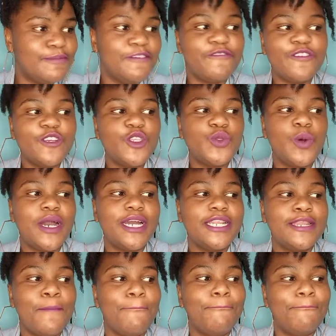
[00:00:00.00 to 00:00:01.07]
the first
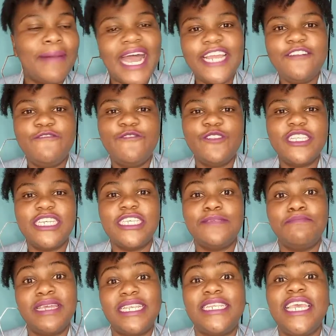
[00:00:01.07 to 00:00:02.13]
one
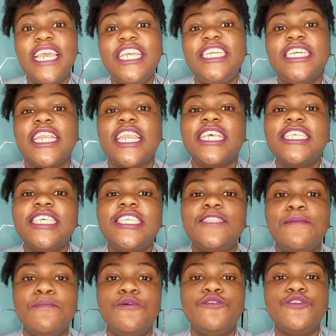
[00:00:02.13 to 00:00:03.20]
mindfulness meditation this is
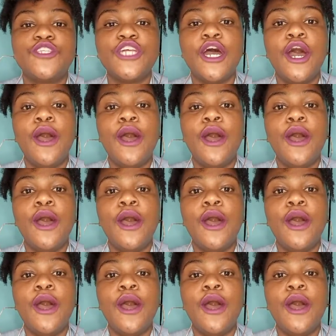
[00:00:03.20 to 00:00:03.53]
the most